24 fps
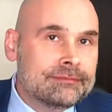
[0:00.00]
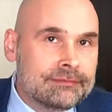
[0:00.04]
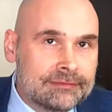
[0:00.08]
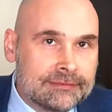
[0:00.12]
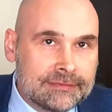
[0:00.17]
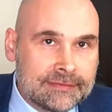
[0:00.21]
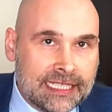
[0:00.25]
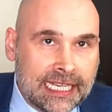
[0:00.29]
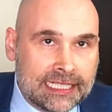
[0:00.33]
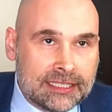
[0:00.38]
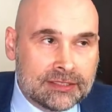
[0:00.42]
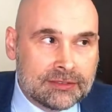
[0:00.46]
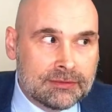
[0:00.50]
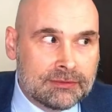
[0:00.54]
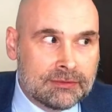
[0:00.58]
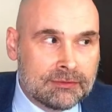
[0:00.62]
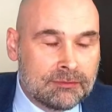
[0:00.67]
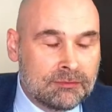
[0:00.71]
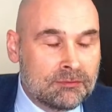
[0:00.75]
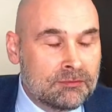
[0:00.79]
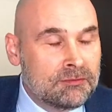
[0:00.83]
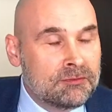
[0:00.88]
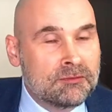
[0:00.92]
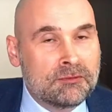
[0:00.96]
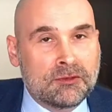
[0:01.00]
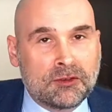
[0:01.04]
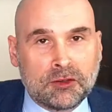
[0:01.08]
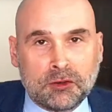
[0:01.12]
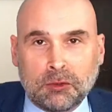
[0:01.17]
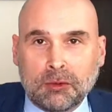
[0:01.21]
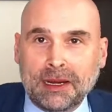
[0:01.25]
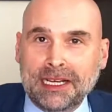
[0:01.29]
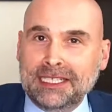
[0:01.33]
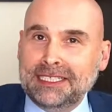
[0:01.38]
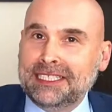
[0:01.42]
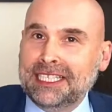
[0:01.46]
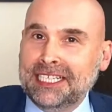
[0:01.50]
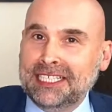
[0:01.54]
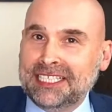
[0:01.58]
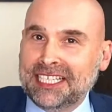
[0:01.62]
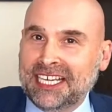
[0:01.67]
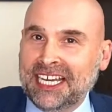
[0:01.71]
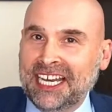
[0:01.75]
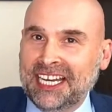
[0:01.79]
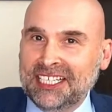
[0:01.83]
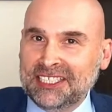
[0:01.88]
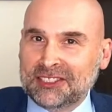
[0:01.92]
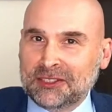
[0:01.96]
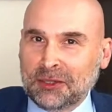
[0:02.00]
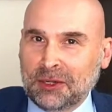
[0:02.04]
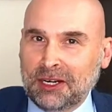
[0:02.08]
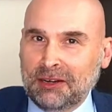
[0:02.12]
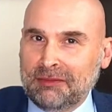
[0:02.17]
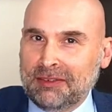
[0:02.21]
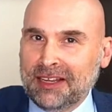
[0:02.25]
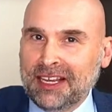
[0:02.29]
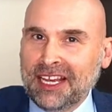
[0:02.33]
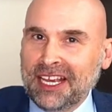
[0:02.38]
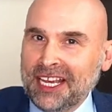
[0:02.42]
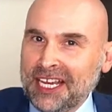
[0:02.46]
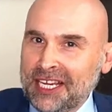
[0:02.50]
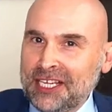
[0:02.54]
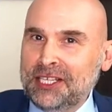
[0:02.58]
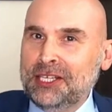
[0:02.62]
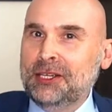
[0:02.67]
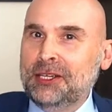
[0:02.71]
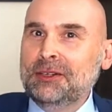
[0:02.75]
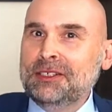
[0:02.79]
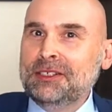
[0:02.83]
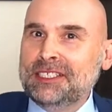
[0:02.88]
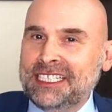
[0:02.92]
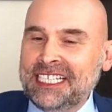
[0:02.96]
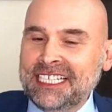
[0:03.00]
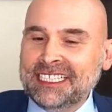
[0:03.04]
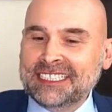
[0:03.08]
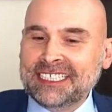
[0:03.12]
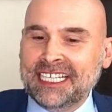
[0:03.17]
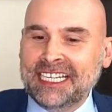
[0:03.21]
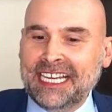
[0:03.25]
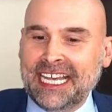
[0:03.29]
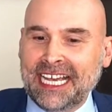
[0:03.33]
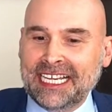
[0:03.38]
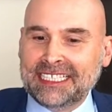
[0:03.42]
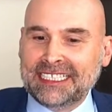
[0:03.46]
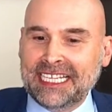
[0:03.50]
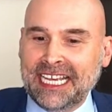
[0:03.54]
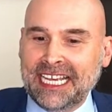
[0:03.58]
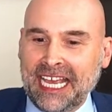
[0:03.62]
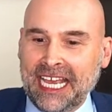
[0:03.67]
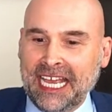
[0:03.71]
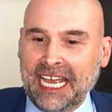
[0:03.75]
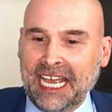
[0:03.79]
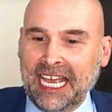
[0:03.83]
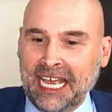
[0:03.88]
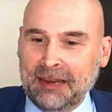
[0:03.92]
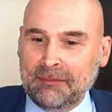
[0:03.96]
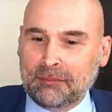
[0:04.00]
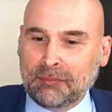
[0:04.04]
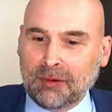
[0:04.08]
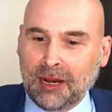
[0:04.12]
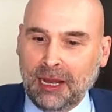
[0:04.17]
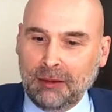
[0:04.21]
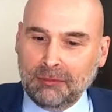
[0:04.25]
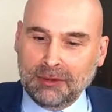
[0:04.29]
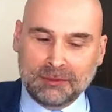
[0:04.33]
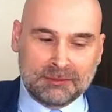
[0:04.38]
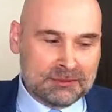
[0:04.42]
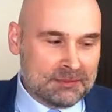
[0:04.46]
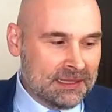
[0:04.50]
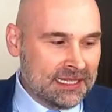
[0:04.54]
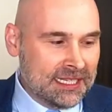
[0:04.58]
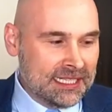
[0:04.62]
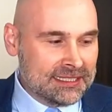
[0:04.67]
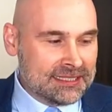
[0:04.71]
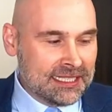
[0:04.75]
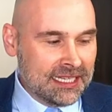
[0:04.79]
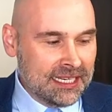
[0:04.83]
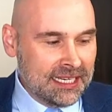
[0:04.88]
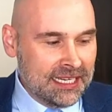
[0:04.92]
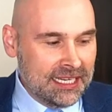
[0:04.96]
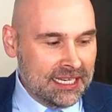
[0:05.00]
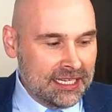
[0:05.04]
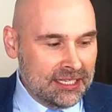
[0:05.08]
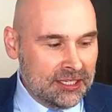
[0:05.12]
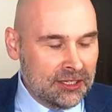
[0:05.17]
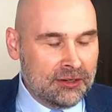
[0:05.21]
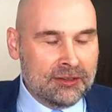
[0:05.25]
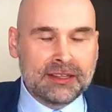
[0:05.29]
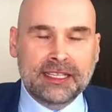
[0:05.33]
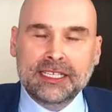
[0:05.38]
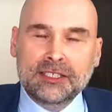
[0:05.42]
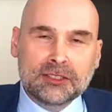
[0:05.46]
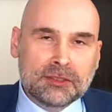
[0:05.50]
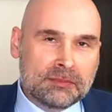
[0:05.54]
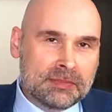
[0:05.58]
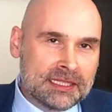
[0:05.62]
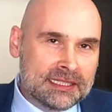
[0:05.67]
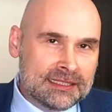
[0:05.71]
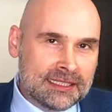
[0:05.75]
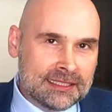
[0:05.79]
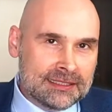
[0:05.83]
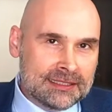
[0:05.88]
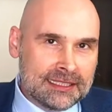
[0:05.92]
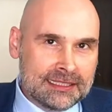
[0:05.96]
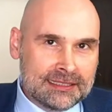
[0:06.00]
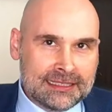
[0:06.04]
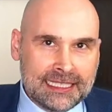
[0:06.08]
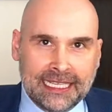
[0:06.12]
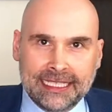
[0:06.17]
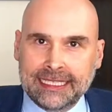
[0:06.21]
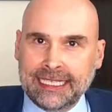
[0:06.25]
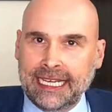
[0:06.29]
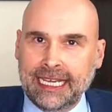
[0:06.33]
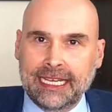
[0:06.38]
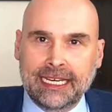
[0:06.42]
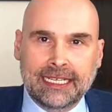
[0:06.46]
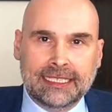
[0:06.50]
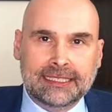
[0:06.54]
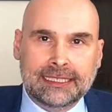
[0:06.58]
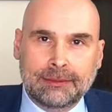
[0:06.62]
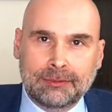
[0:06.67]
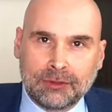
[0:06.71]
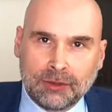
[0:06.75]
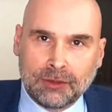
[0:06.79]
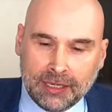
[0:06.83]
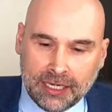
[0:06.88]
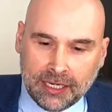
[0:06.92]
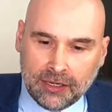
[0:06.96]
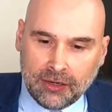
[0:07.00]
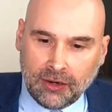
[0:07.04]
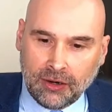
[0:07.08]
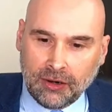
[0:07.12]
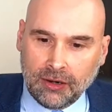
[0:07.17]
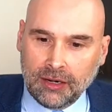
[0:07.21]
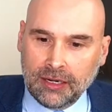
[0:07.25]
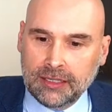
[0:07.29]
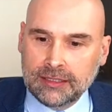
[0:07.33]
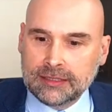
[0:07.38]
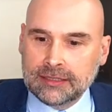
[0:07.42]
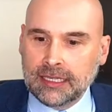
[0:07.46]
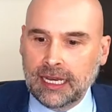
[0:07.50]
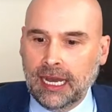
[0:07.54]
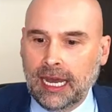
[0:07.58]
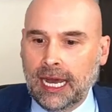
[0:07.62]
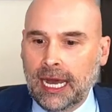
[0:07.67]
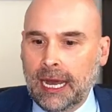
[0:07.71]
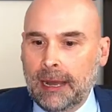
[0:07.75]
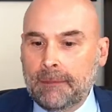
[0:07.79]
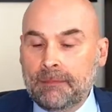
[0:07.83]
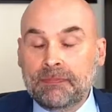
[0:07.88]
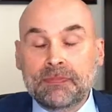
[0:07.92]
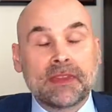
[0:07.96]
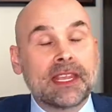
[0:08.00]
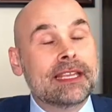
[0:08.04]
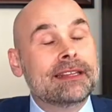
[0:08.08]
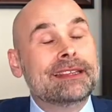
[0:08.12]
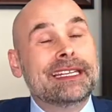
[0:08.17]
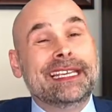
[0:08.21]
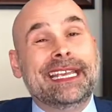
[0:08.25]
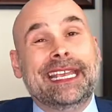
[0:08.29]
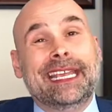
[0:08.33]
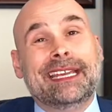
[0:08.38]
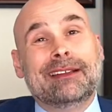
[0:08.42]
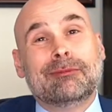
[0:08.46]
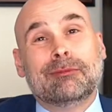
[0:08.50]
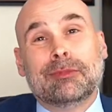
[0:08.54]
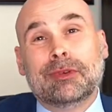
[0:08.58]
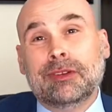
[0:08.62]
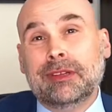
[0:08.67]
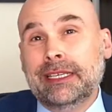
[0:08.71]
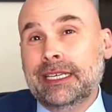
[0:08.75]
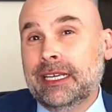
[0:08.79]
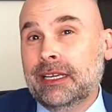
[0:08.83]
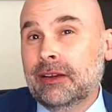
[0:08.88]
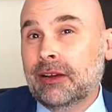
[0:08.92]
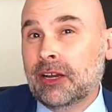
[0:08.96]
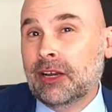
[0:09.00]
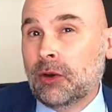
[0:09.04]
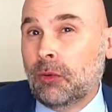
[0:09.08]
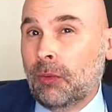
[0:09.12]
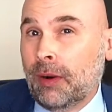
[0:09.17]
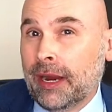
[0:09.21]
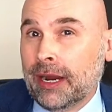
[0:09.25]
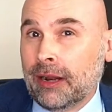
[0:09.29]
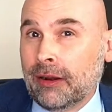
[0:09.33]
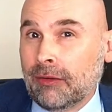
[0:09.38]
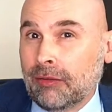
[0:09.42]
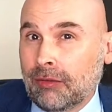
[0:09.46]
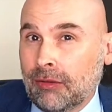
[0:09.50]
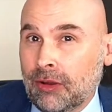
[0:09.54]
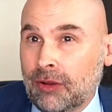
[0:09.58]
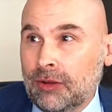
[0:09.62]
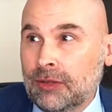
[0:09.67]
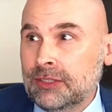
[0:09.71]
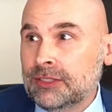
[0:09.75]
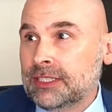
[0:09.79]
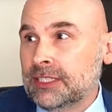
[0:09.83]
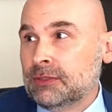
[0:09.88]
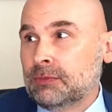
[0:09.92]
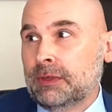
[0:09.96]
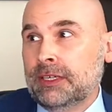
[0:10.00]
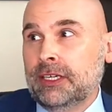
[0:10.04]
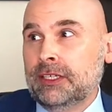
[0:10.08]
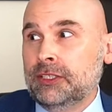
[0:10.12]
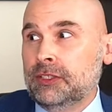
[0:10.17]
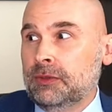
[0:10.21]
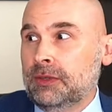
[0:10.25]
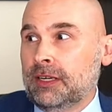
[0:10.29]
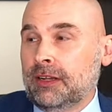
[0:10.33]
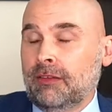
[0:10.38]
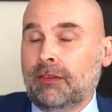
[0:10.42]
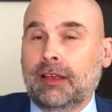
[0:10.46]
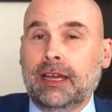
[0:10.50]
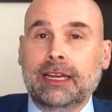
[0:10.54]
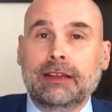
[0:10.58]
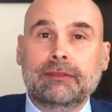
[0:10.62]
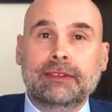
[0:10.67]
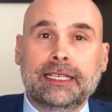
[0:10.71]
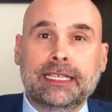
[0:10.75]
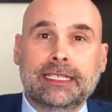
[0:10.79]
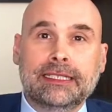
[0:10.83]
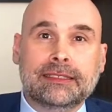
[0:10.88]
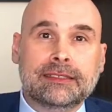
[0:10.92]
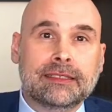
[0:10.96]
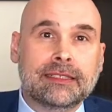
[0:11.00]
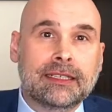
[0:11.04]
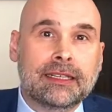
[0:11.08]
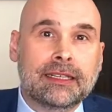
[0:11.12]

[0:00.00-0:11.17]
That's creates this sort of huge disconnect and problem, because these are businesses that can't accept credit cards. They can't really acquire loans. That's why you're doing a lot of these